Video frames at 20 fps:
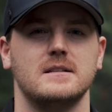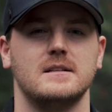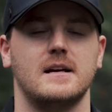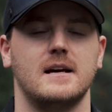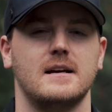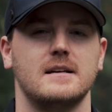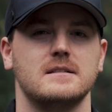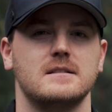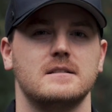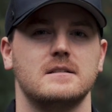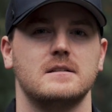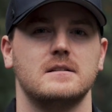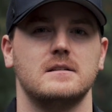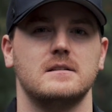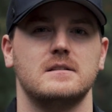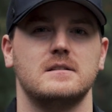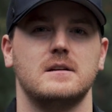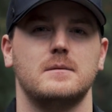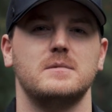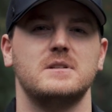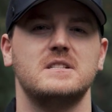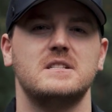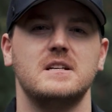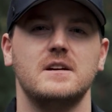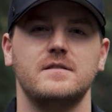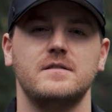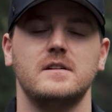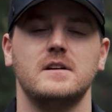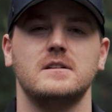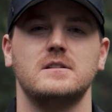it has some
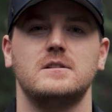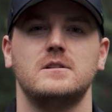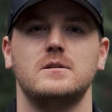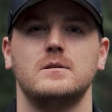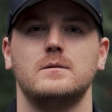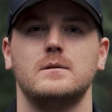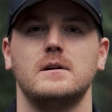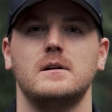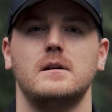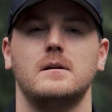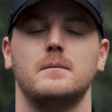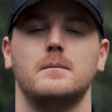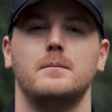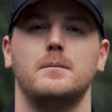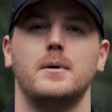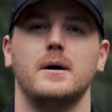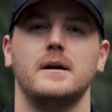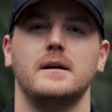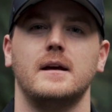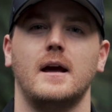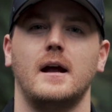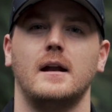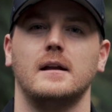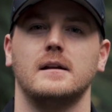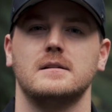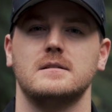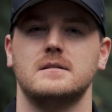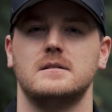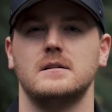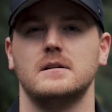stiffness to it, but yet
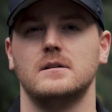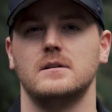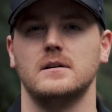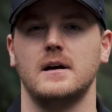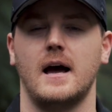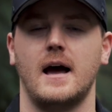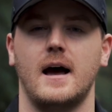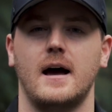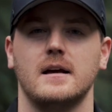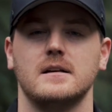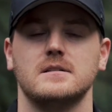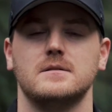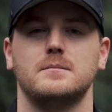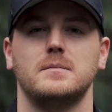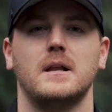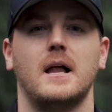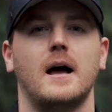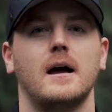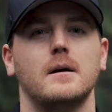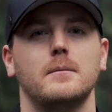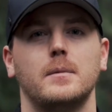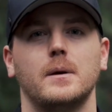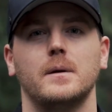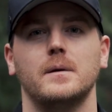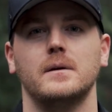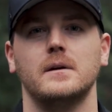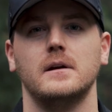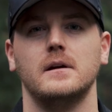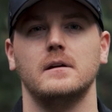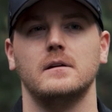it still has
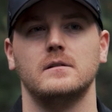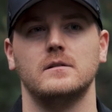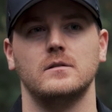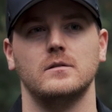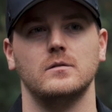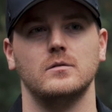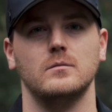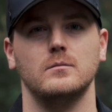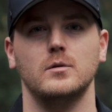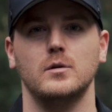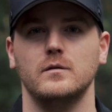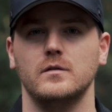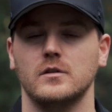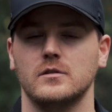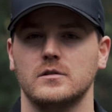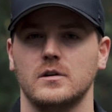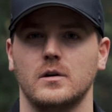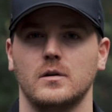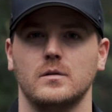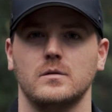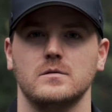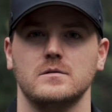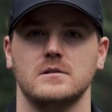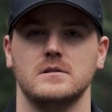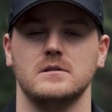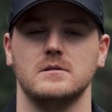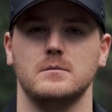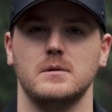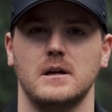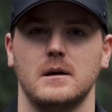pliability to move your toes
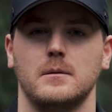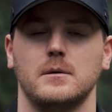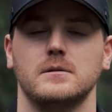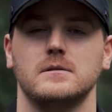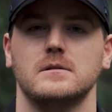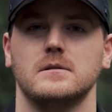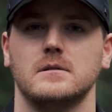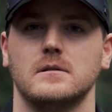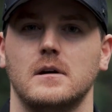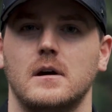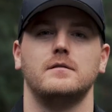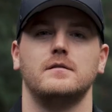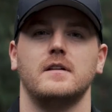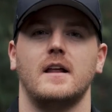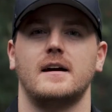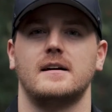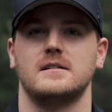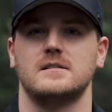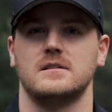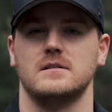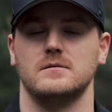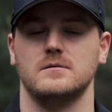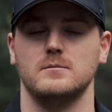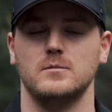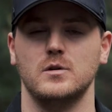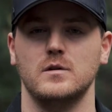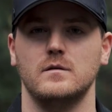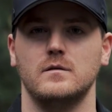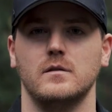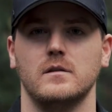and to be able to flex and
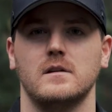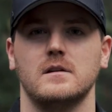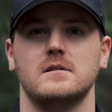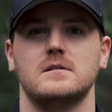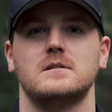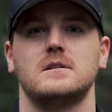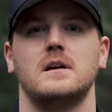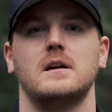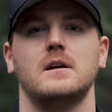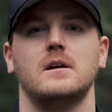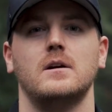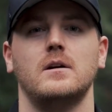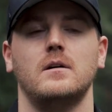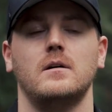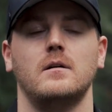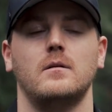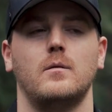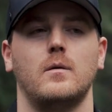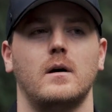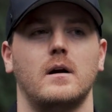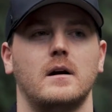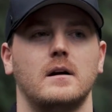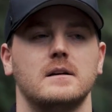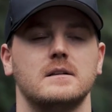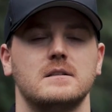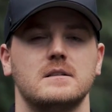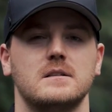move with the skier. Whereas